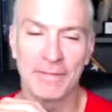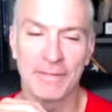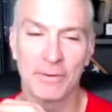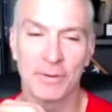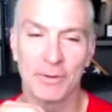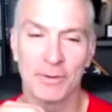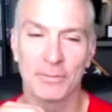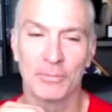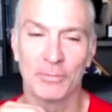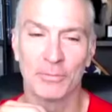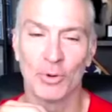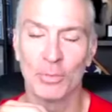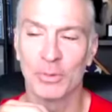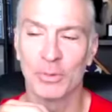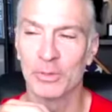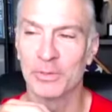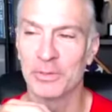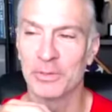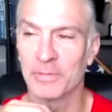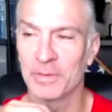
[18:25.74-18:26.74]
heard
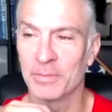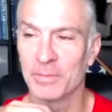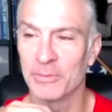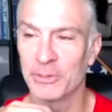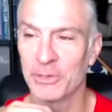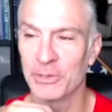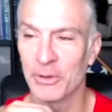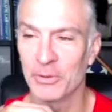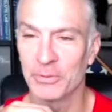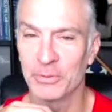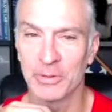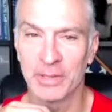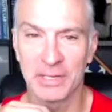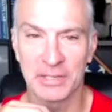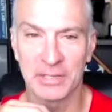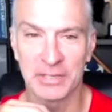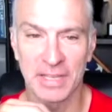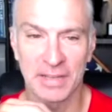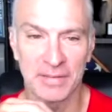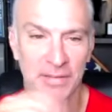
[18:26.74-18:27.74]
rumors of some shows where they
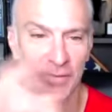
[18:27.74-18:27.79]
just have